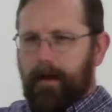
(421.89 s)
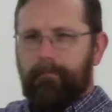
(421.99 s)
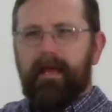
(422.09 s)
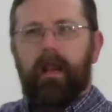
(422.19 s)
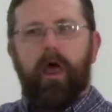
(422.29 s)
a
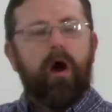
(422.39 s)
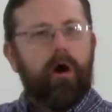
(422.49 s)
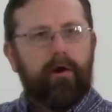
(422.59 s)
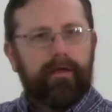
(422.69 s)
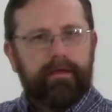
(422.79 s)
big
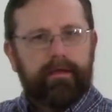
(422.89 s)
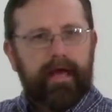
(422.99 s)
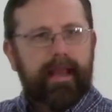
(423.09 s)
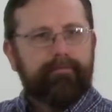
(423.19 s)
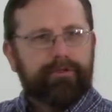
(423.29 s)
log
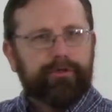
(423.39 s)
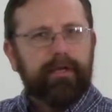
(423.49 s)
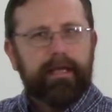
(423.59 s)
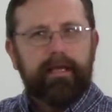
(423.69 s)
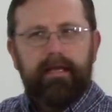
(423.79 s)
out of a
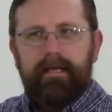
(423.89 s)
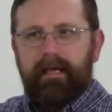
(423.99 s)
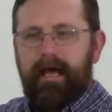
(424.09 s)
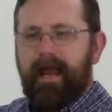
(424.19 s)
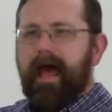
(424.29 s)
tree,
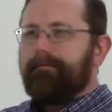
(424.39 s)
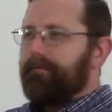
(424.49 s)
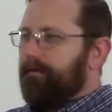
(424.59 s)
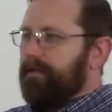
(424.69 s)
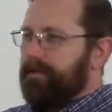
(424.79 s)
and half
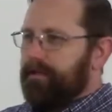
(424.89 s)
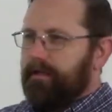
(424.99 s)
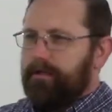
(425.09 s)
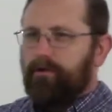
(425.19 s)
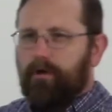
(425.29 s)
of it,
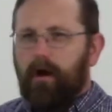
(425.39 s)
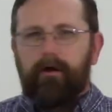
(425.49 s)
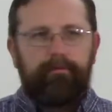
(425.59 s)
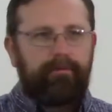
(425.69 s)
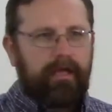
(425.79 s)
you'll
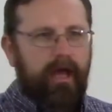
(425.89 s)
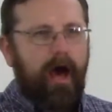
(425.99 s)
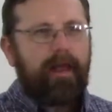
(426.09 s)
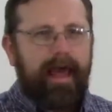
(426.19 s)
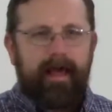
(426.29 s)
carve a
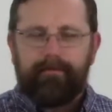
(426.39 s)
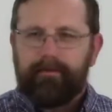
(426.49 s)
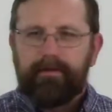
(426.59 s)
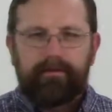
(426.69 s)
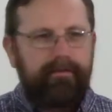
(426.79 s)
god out of
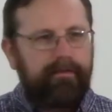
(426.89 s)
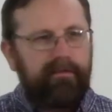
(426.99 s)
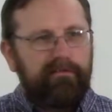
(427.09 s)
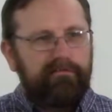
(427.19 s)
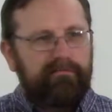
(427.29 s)
it,
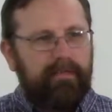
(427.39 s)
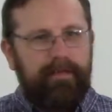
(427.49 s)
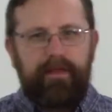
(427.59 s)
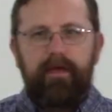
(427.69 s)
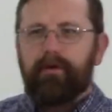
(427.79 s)

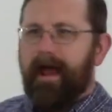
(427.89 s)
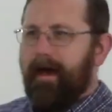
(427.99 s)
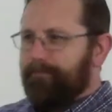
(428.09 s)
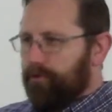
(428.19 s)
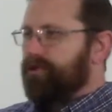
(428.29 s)
and the other
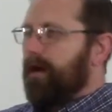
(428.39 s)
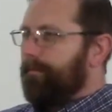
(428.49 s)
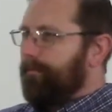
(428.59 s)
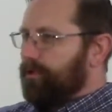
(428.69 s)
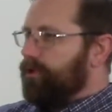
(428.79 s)
half you'll chop
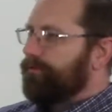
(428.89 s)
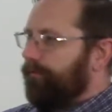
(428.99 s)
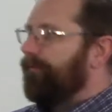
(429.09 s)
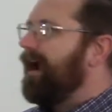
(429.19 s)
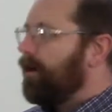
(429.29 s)
up and use for
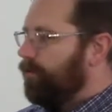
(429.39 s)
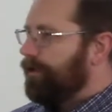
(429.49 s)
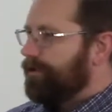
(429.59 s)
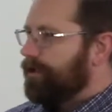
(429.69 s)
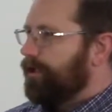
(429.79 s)

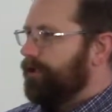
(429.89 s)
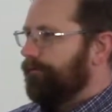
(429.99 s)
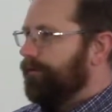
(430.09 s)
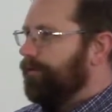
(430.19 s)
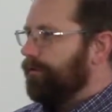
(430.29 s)
firewood to cook your
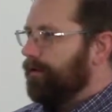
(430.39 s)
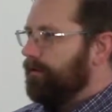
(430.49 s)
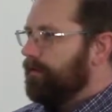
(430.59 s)
food.